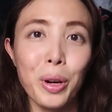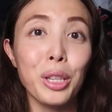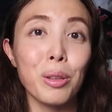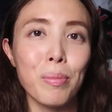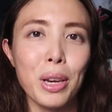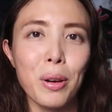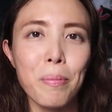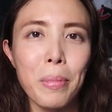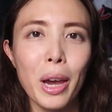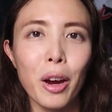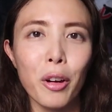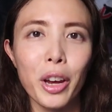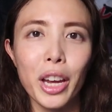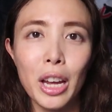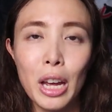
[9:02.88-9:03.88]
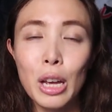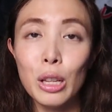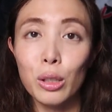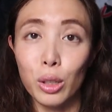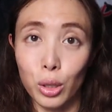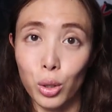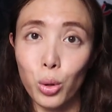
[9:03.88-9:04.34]
going to be comparing
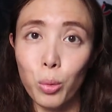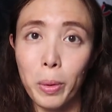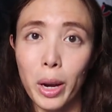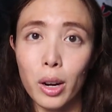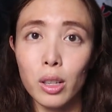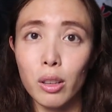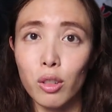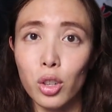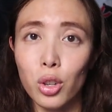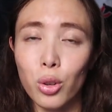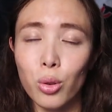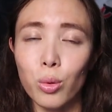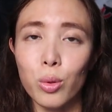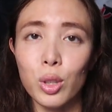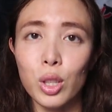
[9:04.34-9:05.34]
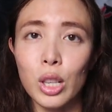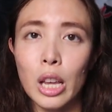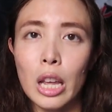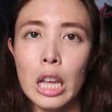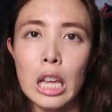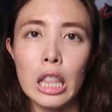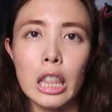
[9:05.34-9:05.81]
the two pairs of shoes,
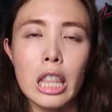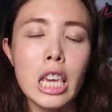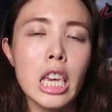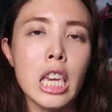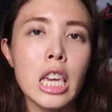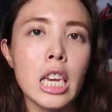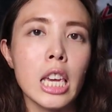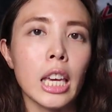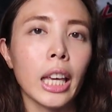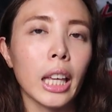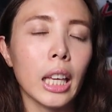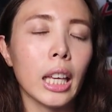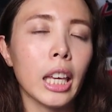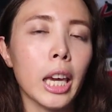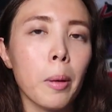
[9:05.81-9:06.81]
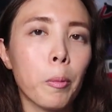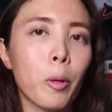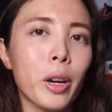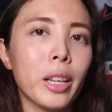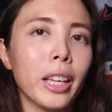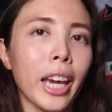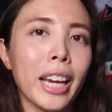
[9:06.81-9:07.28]
the
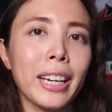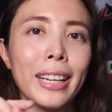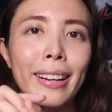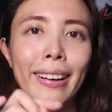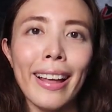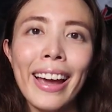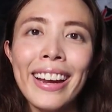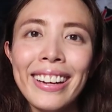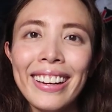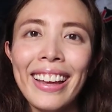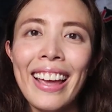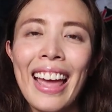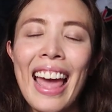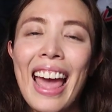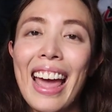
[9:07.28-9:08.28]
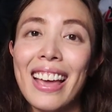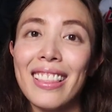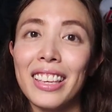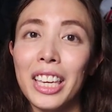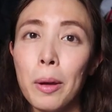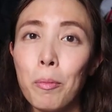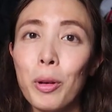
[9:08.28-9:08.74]
Kiprun K D Light
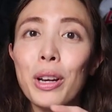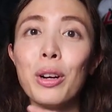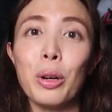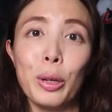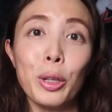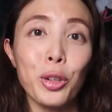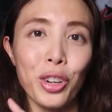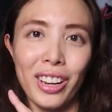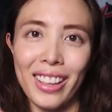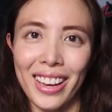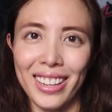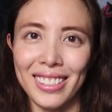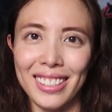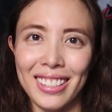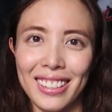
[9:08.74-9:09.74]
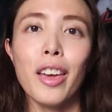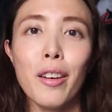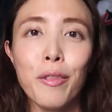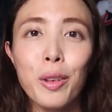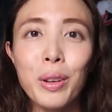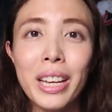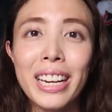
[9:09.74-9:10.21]
and the Kiprun Ultralight.
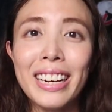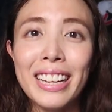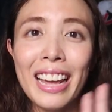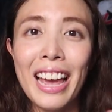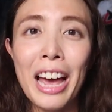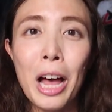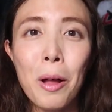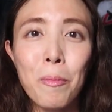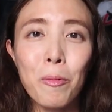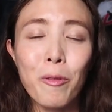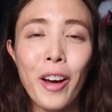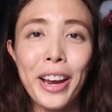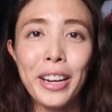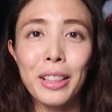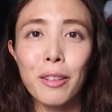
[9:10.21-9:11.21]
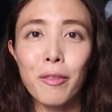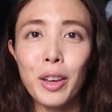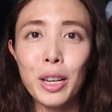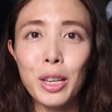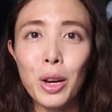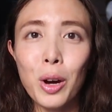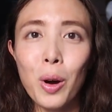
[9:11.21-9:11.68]
If you need any help finding the
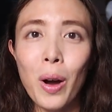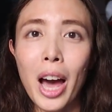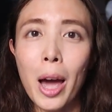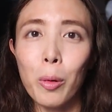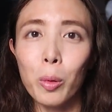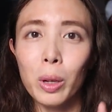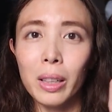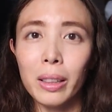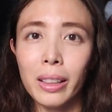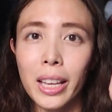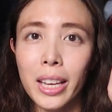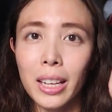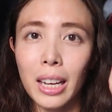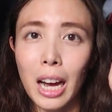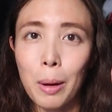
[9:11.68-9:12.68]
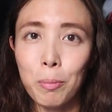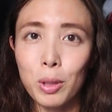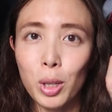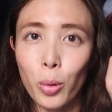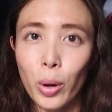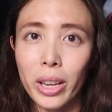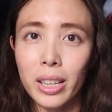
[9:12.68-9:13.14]
video, I will link
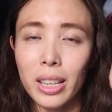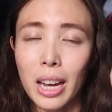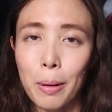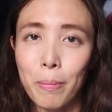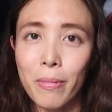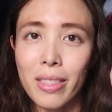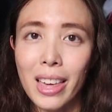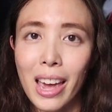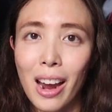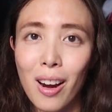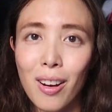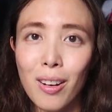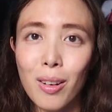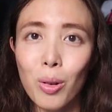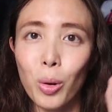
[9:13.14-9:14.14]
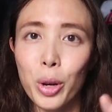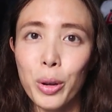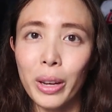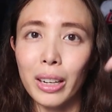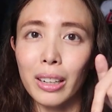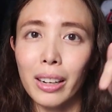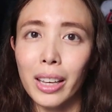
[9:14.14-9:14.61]
up to it up there, or
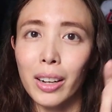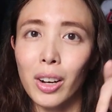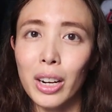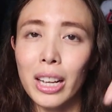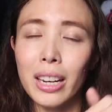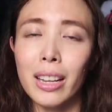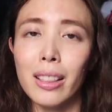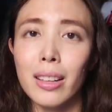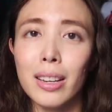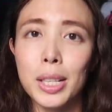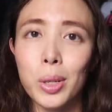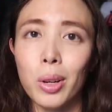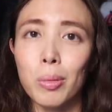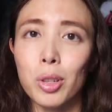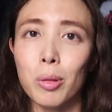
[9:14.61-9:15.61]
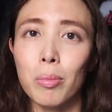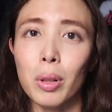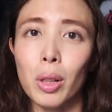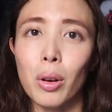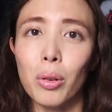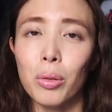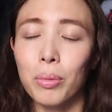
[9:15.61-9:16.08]
you can click on it in the description
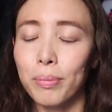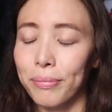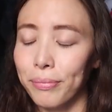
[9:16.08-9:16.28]
below.